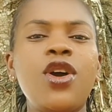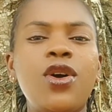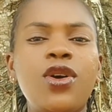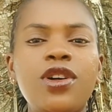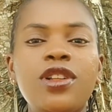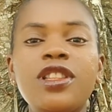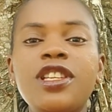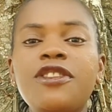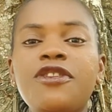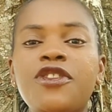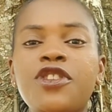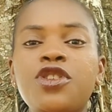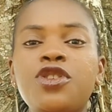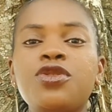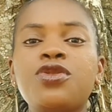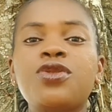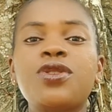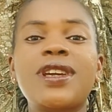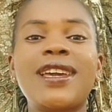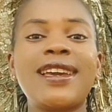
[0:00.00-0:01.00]
only for you
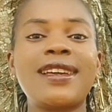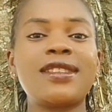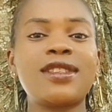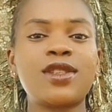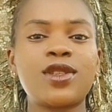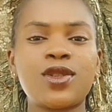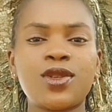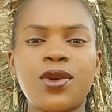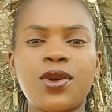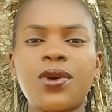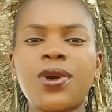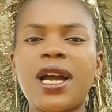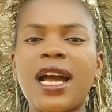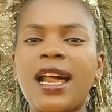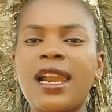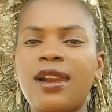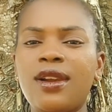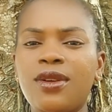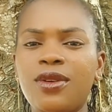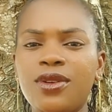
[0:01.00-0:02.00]
to get stuck
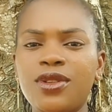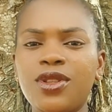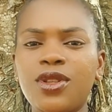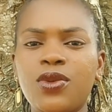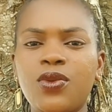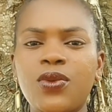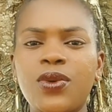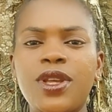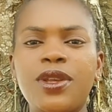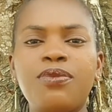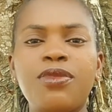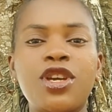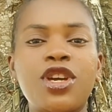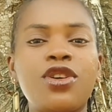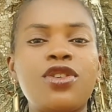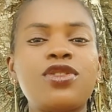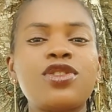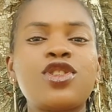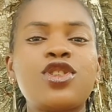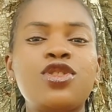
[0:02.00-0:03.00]
along the way
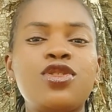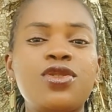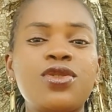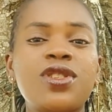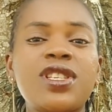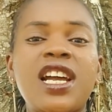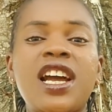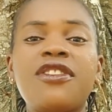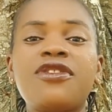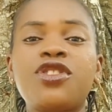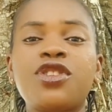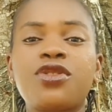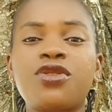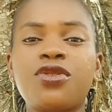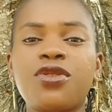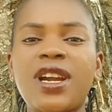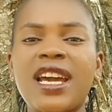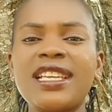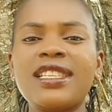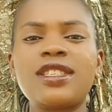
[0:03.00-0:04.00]
because you don't have the
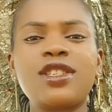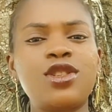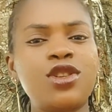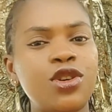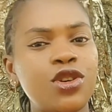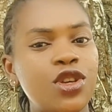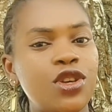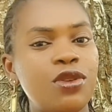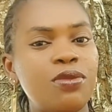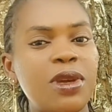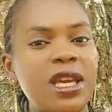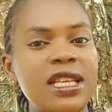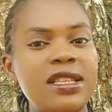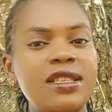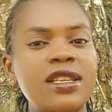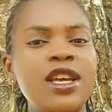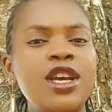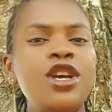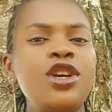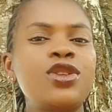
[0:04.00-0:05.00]
right document
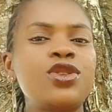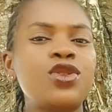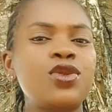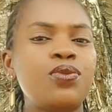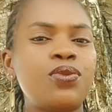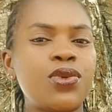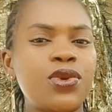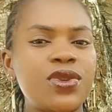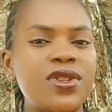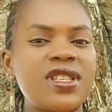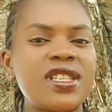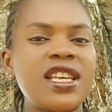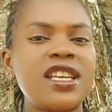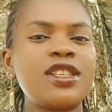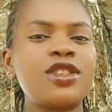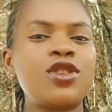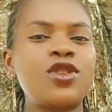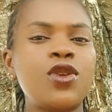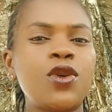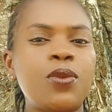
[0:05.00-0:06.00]
to
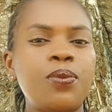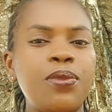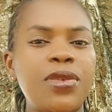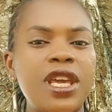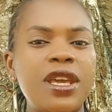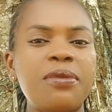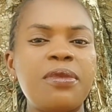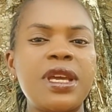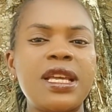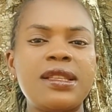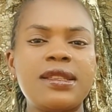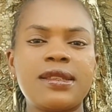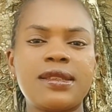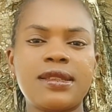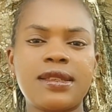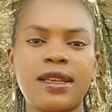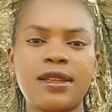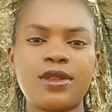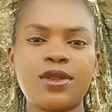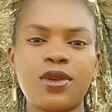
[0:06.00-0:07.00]
process your payment
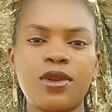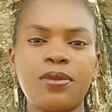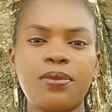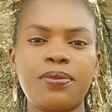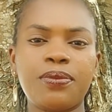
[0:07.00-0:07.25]
setup.